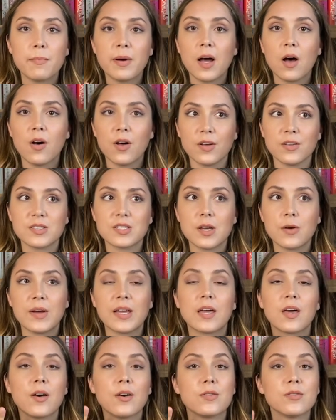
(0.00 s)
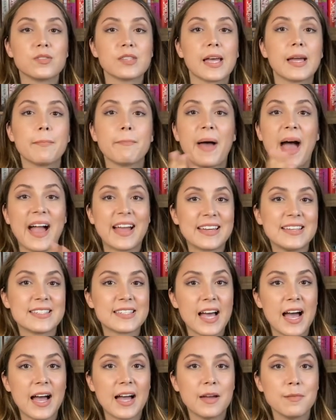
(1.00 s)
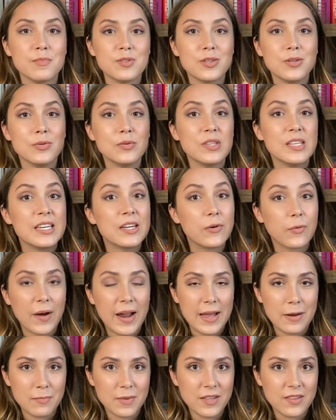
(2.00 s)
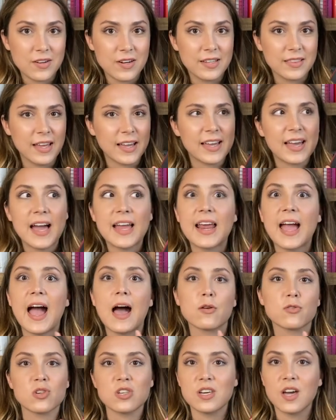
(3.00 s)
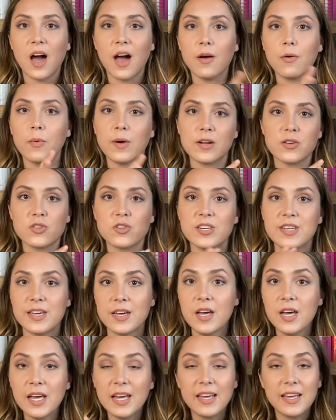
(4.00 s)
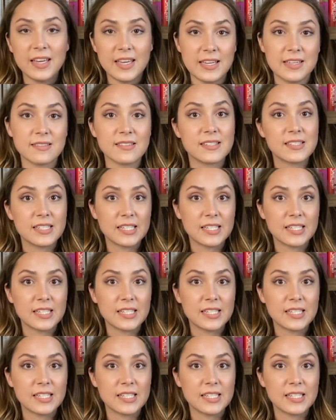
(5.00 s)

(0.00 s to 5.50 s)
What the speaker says: but also it goes like back in time to the grandmother and like kind of how she got where she is